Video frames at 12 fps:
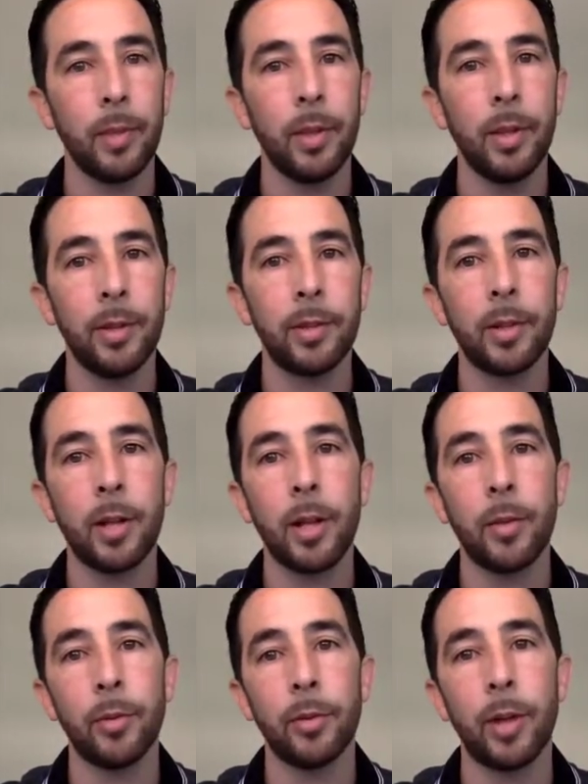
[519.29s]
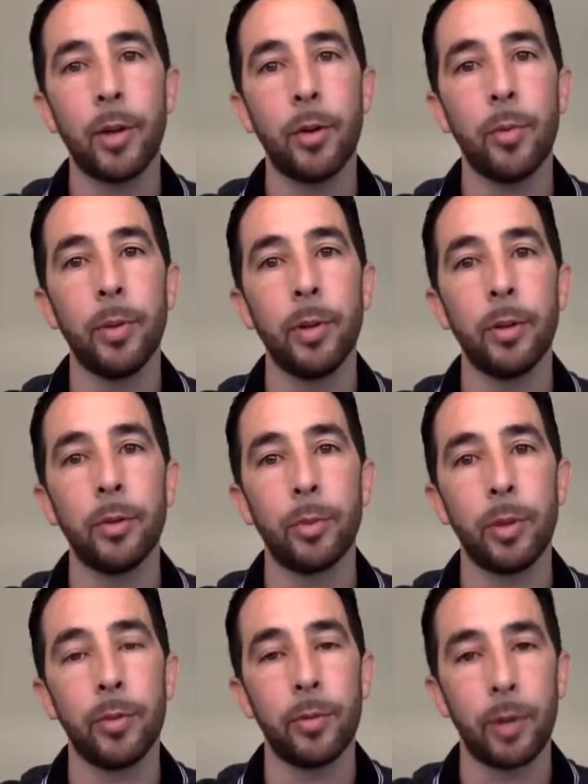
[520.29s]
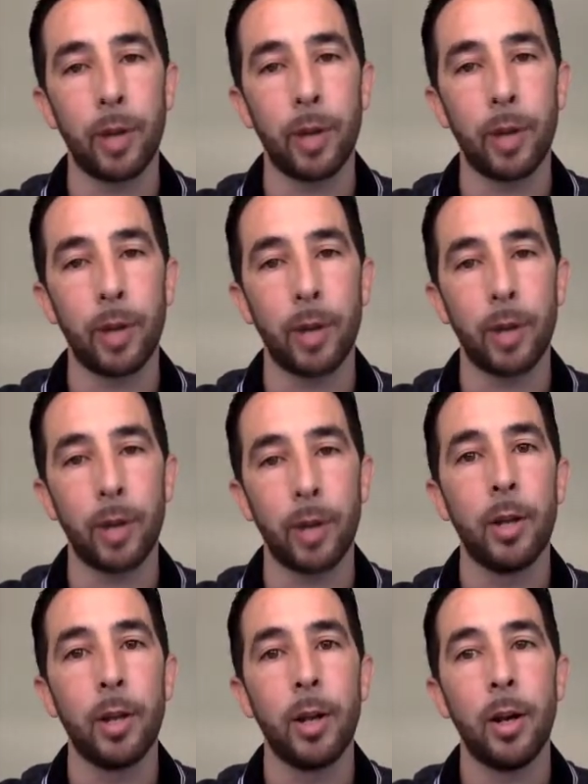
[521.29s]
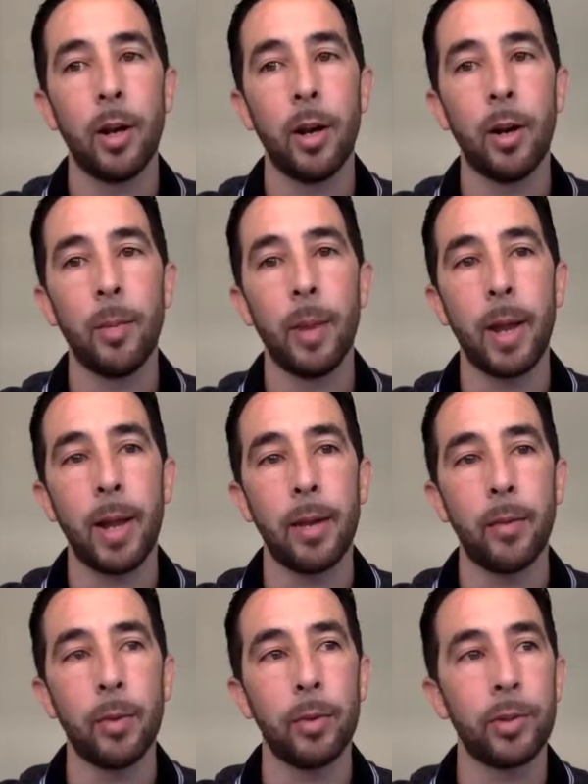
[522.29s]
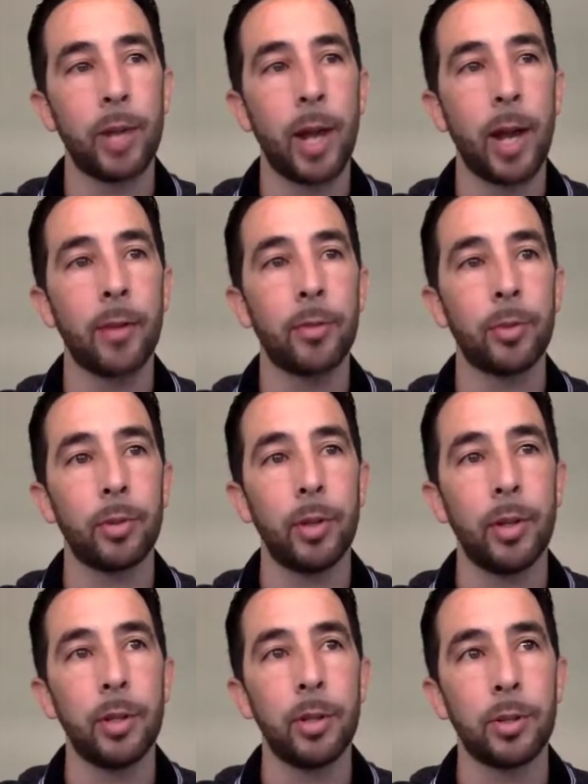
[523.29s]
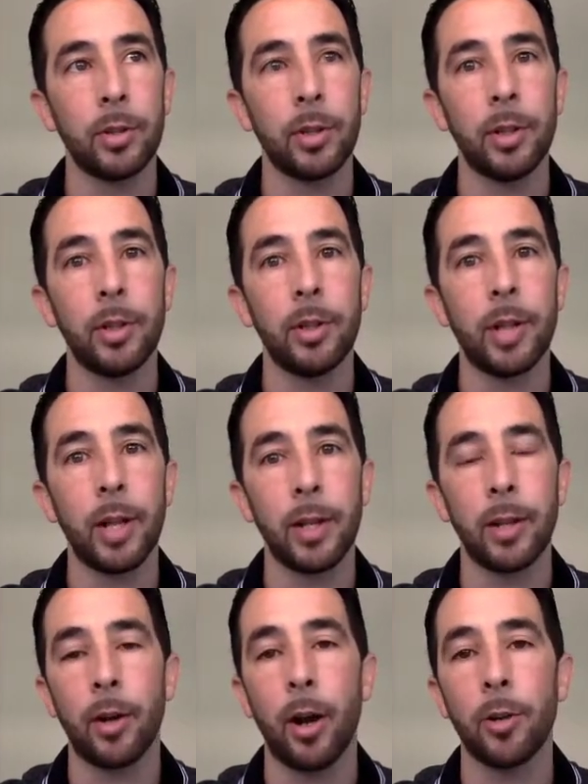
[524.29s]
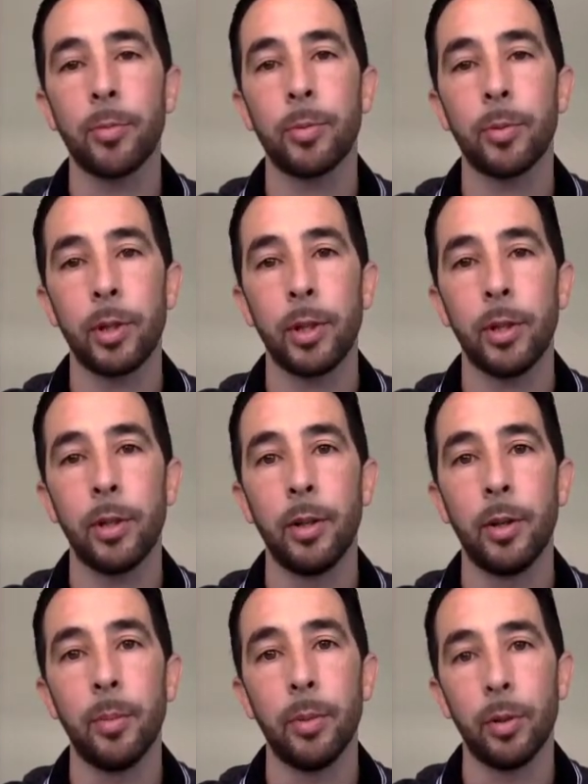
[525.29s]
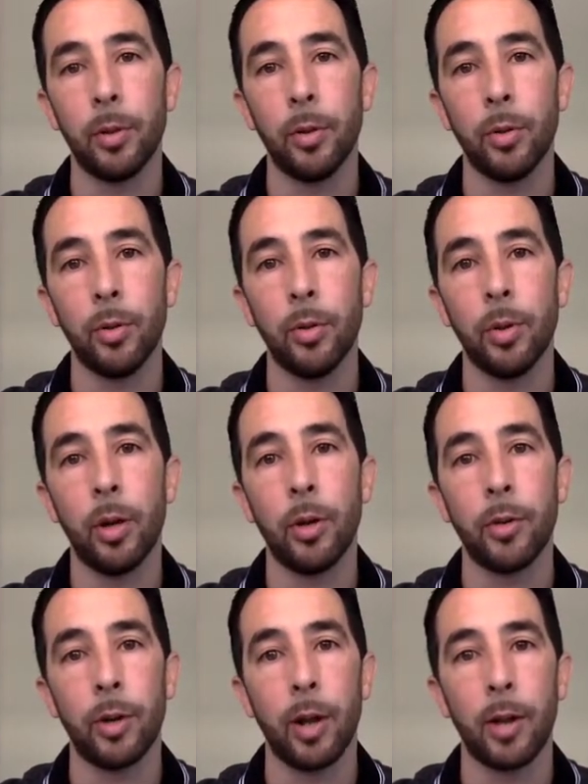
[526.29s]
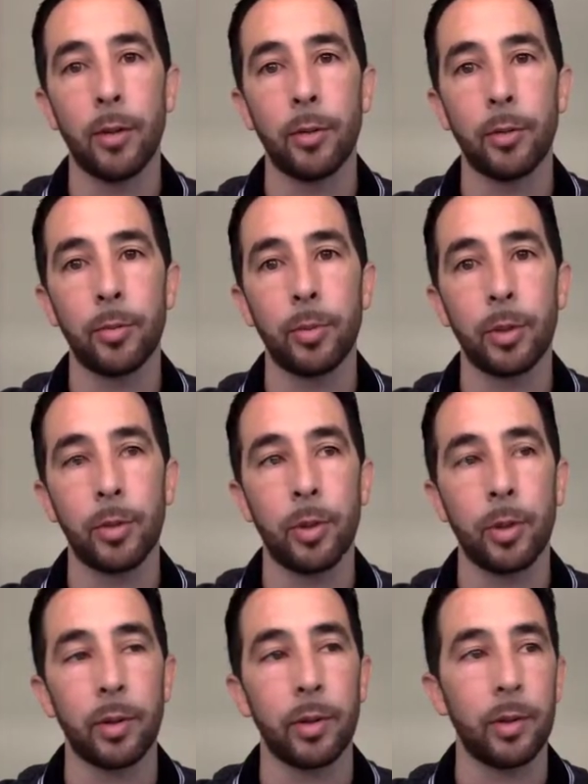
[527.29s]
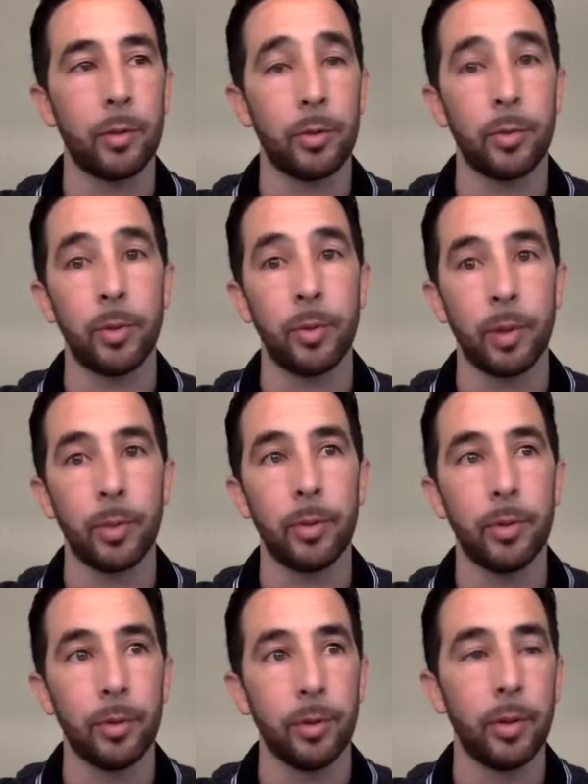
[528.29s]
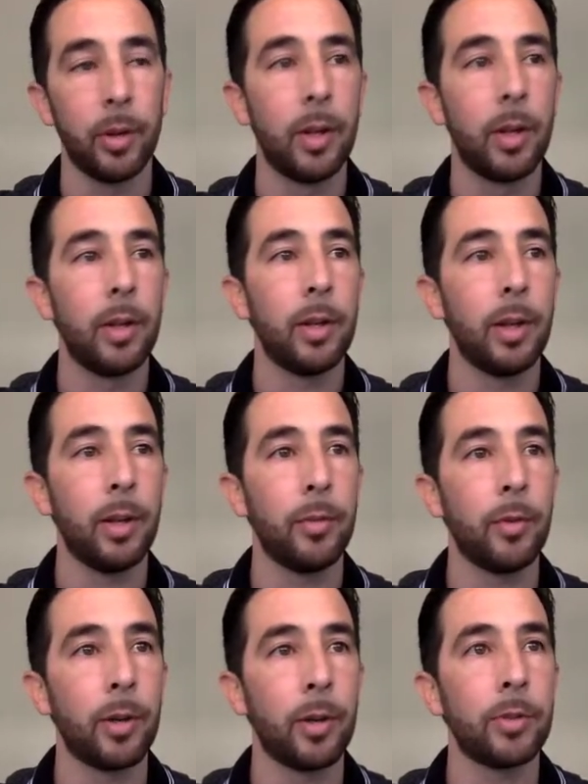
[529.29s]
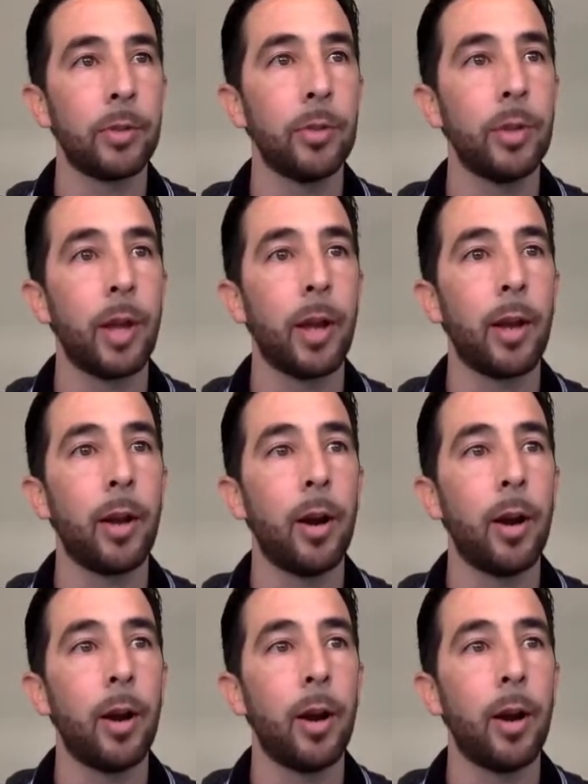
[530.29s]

This client was not open 24 hours, and we were tasked with initially getting the cost per lead below $100 pretty quickly, which we were able to do, and we've already shown that.